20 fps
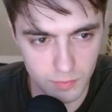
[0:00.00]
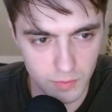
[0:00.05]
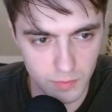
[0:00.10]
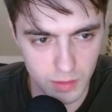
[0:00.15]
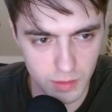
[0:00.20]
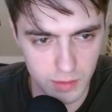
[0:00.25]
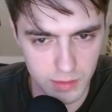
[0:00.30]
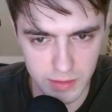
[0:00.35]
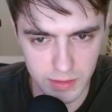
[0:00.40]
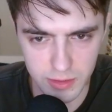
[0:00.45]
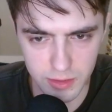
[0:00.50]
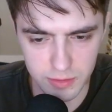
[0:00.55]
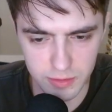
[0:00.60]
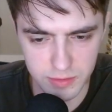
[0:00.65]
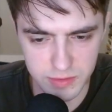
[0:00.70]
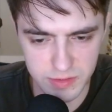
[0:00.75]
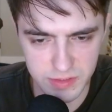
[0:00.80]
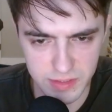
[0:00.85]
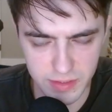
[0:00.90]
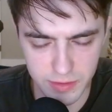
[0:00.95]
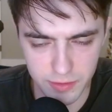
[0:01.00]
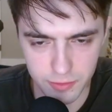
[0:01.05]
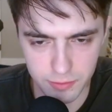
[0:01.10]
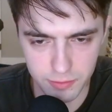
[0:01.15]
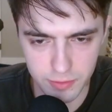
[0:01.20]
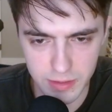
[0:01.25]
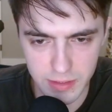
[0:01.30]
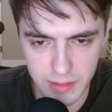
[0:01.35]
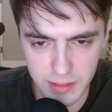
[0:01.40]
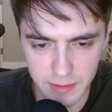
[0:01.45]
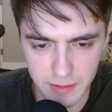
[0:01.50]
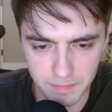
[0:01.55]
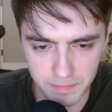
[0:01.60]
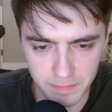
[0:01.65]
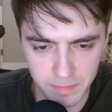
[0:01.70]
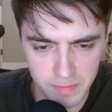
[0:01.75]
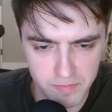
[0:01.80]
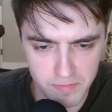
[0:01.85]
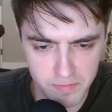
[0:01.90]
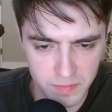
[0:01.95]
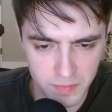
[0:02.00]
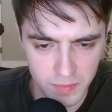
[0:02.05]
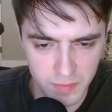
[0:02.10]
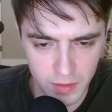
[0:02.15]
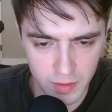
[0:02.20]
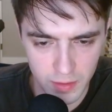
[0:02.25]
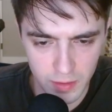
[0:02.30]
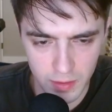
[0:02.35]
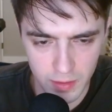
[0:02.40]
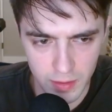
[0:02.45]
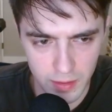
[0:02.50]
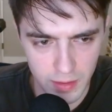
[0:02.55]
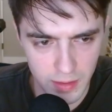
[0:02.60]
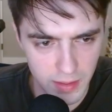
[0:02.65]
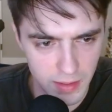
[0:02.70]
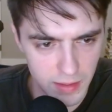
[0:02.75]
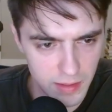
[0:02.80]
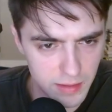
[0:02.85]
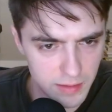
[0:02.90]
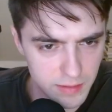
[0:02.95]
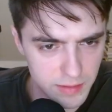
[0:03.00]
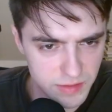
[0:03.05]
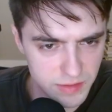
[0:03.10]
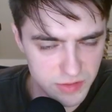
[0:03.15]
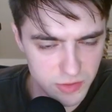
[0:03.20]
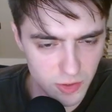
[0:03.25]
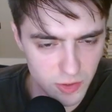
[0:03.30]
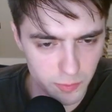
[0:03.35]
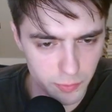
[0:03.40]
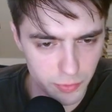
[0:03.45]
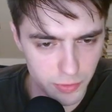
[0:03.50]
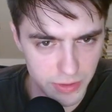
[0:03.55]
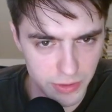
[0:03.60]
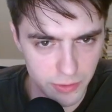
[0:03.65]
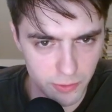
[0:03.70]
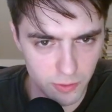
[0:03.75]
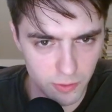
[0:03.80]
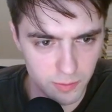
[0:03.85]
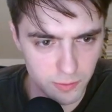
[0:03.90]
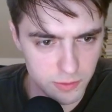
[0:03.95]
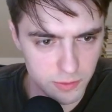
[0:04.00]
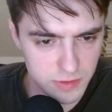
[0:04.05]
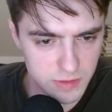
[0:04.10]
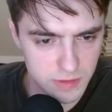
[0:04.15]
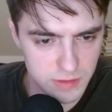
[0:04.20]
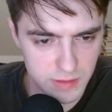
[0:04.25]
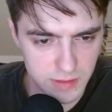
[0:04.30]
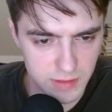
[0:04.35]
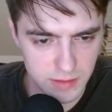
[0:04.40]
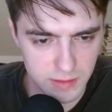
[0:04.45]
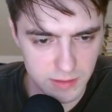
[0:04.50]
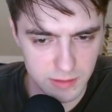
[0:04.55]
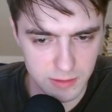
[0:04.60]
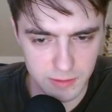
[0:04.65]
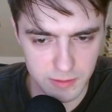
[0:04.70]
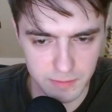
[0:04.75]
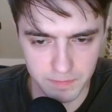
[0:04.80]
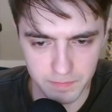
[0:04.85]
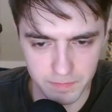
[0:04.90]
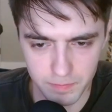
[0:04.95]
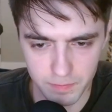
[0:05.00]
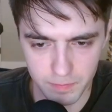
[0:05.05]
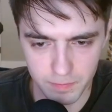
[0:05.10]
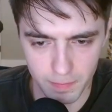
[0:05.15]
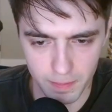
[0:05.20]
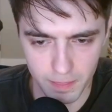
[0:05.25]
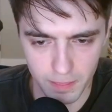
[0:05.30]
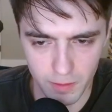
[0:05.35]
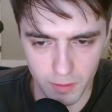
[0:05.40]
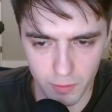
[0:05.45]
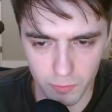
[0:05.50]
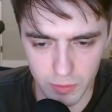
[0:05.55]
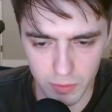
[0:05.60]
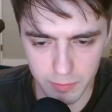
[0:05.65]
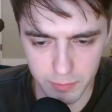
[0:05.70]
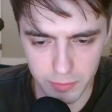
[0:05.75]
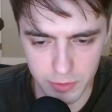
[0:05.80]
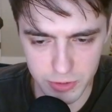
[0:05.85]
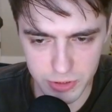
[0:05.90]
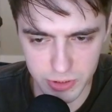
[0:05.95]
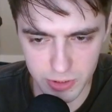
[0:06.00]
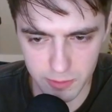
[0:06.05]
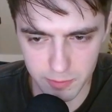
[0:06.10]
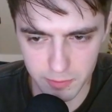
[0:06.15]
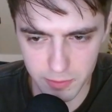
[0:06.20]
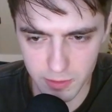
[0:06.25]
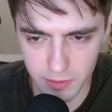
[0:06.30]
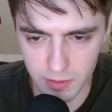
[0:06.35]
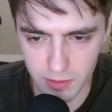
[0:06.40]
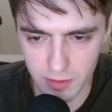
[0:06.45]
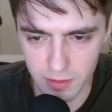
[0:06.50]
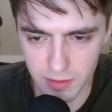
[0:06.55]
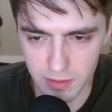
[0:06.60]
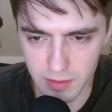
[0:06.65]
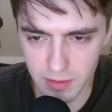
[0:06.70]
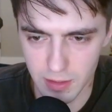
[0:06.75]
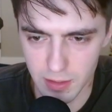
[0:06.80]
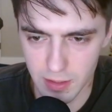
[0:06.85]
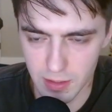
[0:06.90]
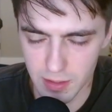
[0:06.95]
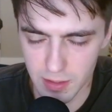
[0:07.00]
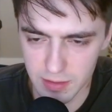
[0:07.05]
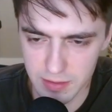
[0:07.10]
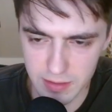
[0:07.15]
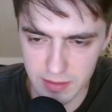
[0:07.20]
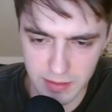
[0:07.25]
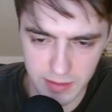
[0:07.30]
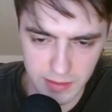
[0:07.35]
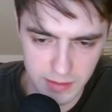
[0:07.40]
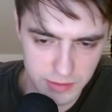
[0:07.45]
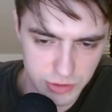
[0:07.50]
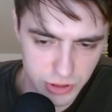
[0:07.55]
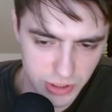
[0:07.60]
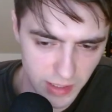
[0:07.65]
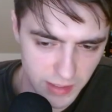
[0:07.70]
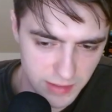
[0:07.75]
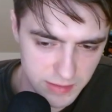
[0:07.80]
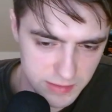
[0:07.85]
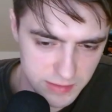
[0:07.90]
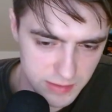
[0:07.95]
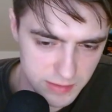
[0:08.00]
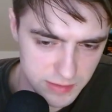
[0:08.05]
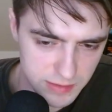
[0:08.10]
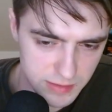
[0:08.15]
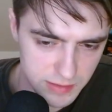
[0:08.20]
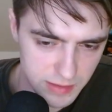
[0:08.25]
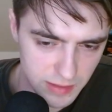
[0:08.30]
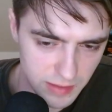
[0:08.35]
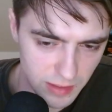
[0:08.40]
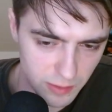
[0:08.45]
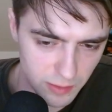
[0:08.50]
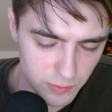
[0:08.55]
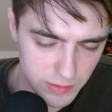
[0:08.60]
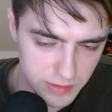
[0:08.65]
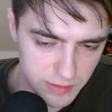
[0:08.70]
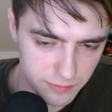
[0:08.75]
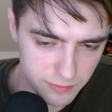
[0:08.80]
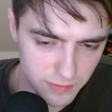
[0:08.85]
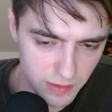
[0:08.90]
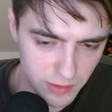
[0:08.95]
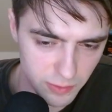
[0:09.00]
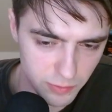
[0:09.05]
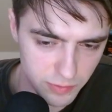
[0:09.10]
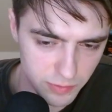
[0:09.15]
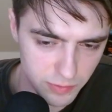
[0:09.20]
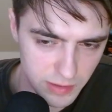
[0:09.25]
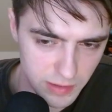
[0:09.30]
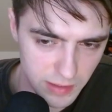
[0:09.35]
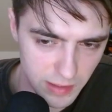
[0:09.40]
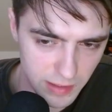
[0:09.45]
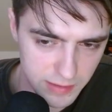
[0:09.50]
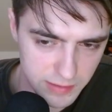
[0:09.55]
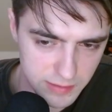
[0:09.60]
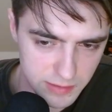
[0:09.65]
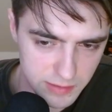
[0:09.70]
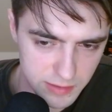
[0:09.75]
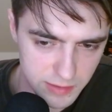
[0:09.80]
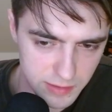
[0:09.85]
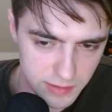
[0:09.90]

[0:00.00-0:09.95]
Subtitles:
he goes c3, and this is all pretty normal still. We push our pawn, he checks us, and then we defend with the knight,